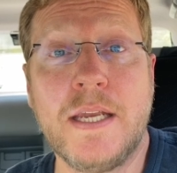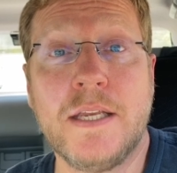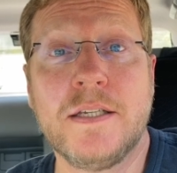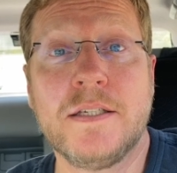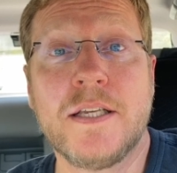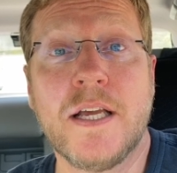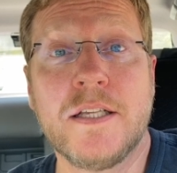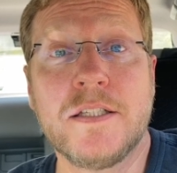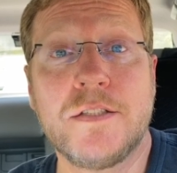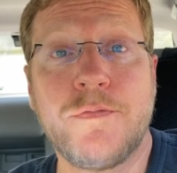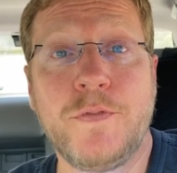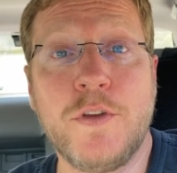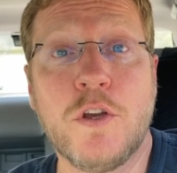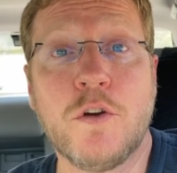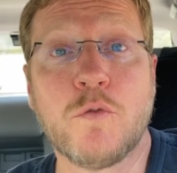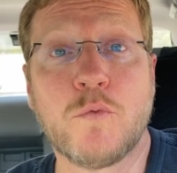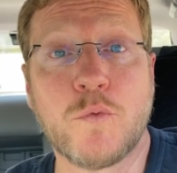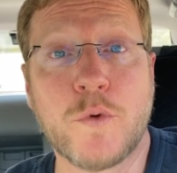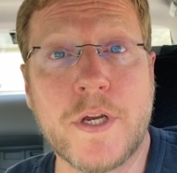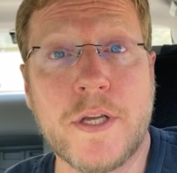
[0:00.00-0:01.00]
It does
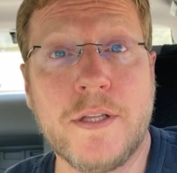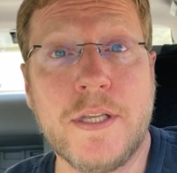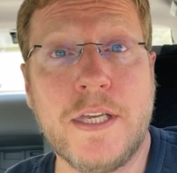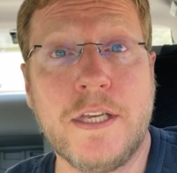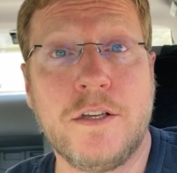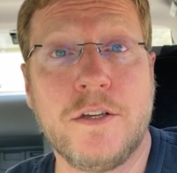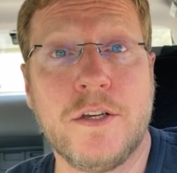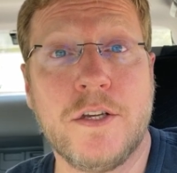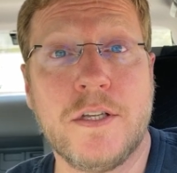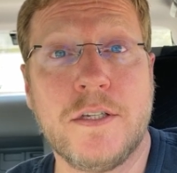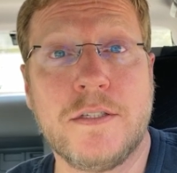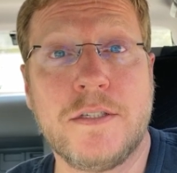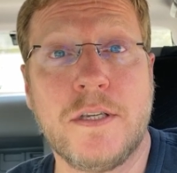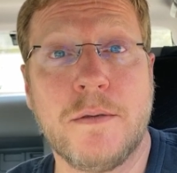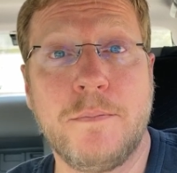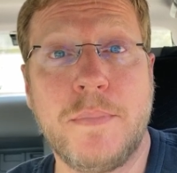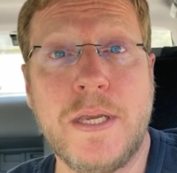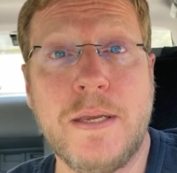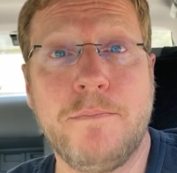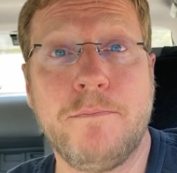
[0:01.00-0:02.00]
feel really good to
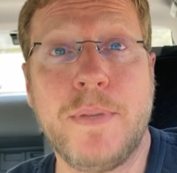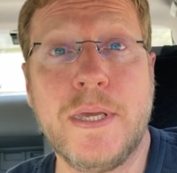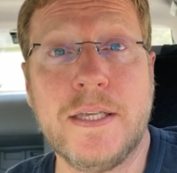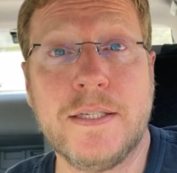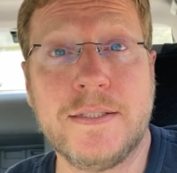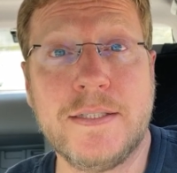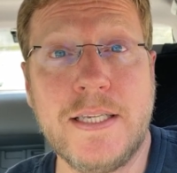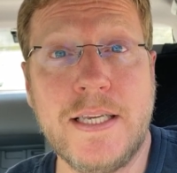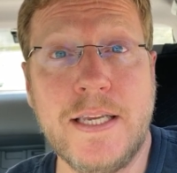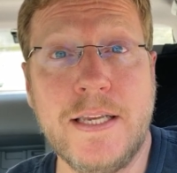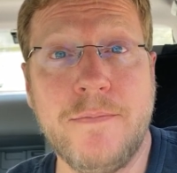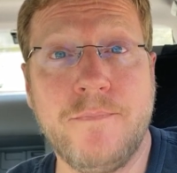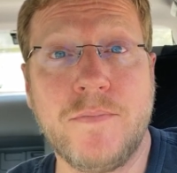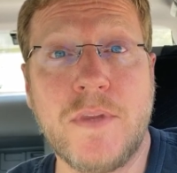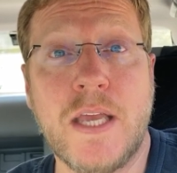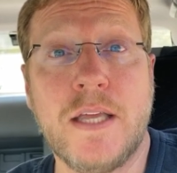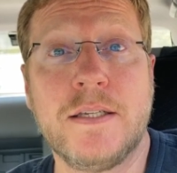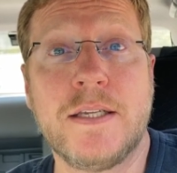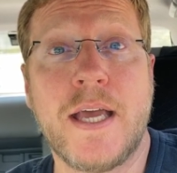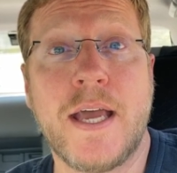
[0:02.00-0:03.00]
be busy
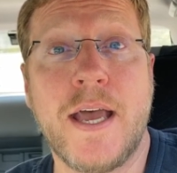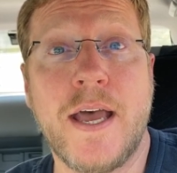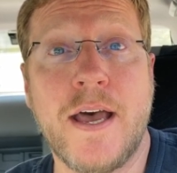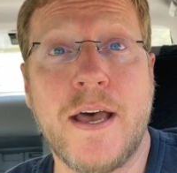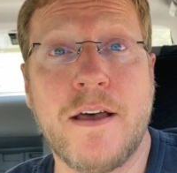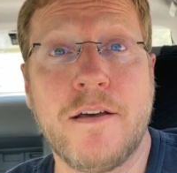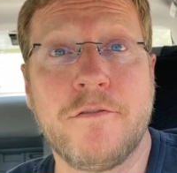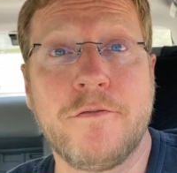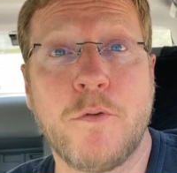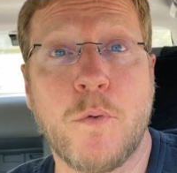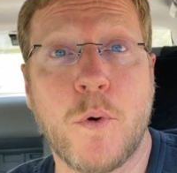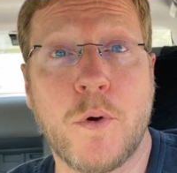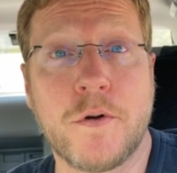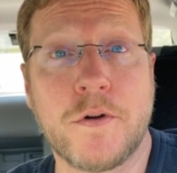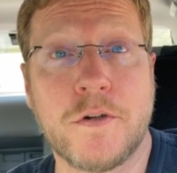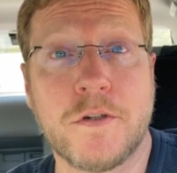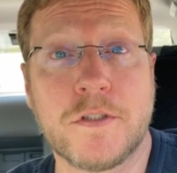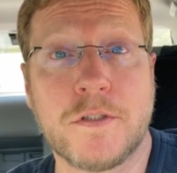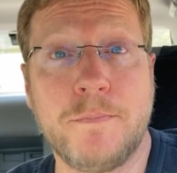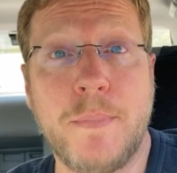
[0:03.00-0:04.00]
and to have
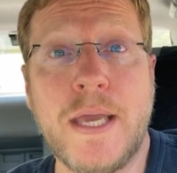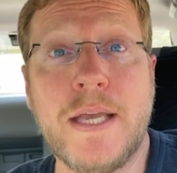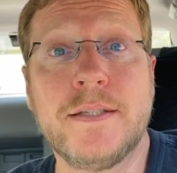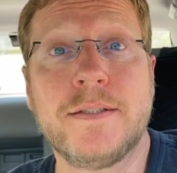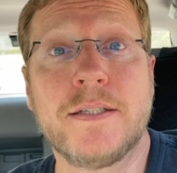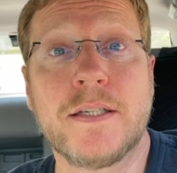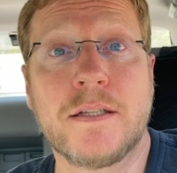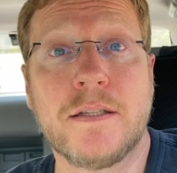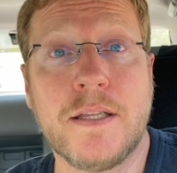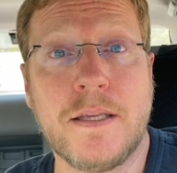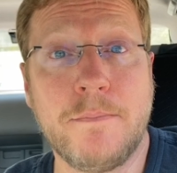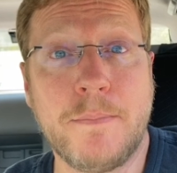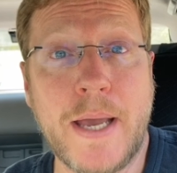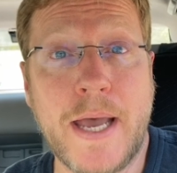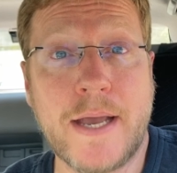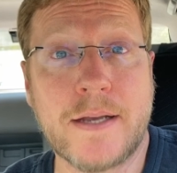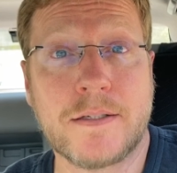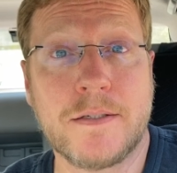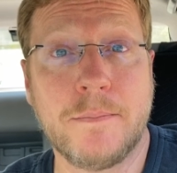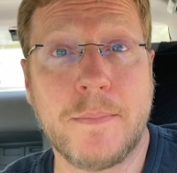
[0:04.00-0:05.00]
orders basically
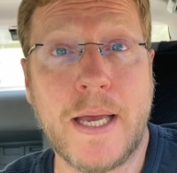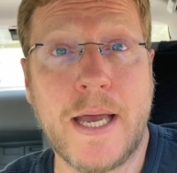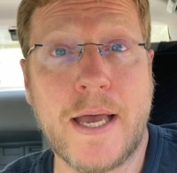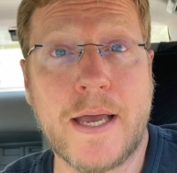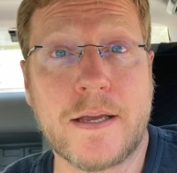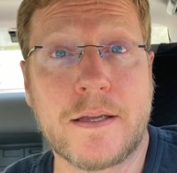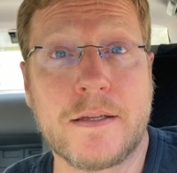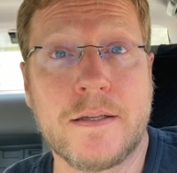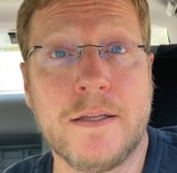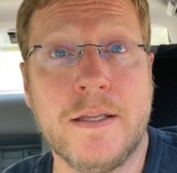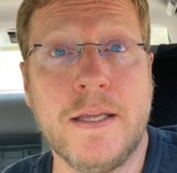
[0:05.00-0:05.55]
back to back.